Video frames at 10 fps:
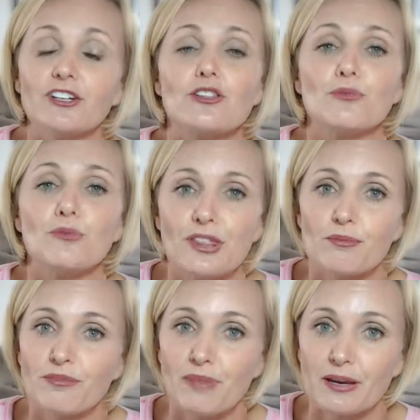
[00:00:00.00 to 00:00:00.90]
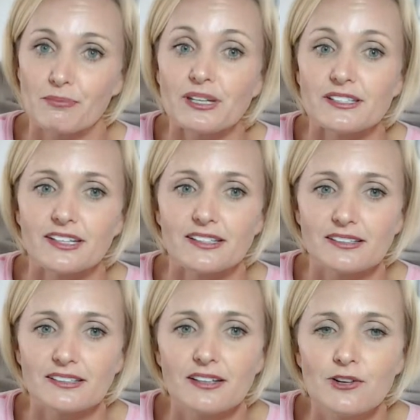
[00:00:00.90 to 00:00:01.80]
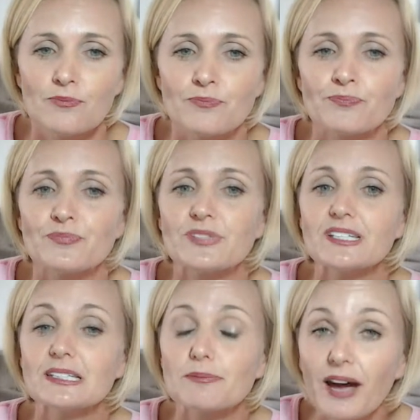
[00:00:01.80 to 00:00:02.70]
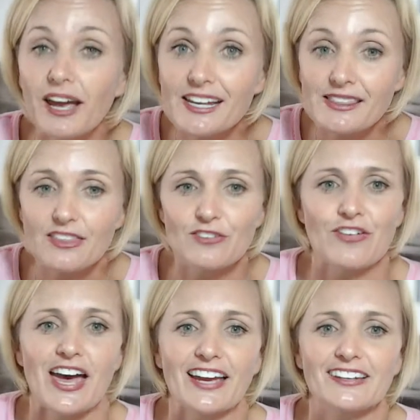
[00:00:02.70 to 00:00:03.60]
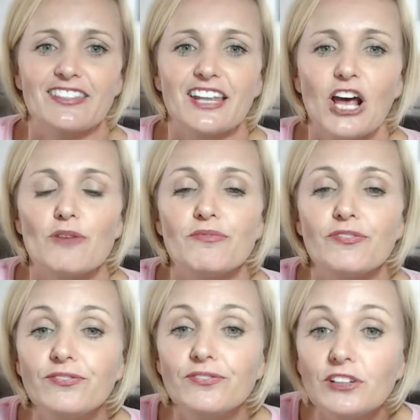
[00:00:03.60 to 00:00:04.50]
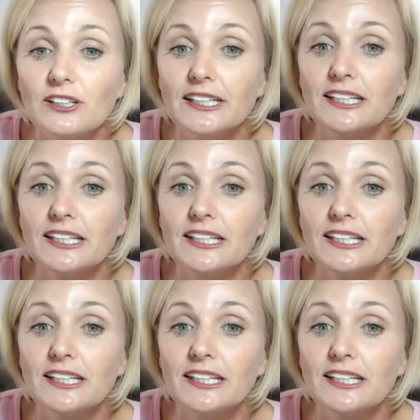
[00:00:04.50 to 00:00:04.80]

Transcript: the rhythm of my business. Despite the fact that I'm fully